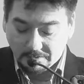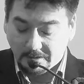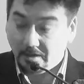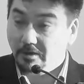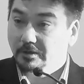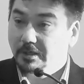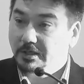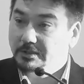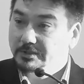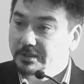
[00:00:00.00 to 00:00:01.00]
the
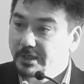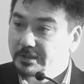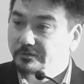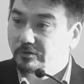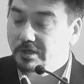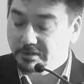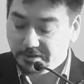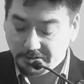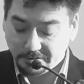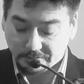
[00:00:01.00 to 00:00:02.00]
Arctic is the next
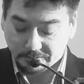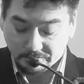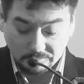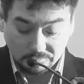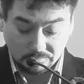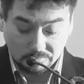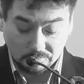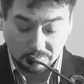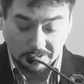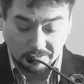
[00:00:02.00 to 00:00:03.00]
frontier,
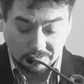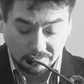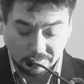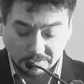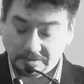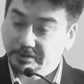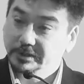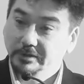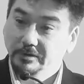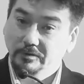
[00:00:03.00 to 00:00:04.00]
or
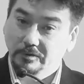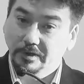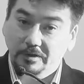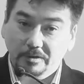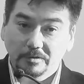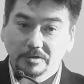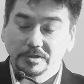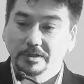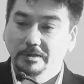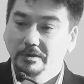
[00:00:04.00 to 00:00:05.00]
encouraging, or
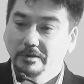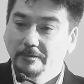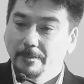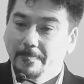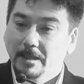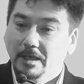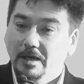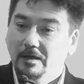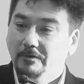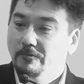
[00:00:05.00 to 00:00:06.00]
encouraging
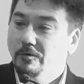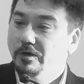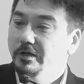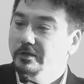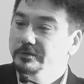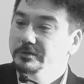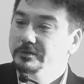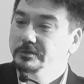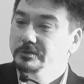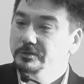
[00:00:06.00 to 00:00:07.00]

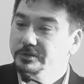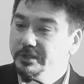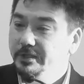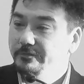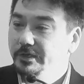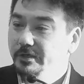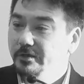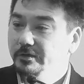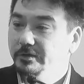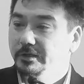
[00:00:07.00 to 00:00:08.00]
Californians to save the
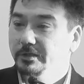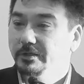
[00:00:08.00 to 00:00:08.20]
Arctic.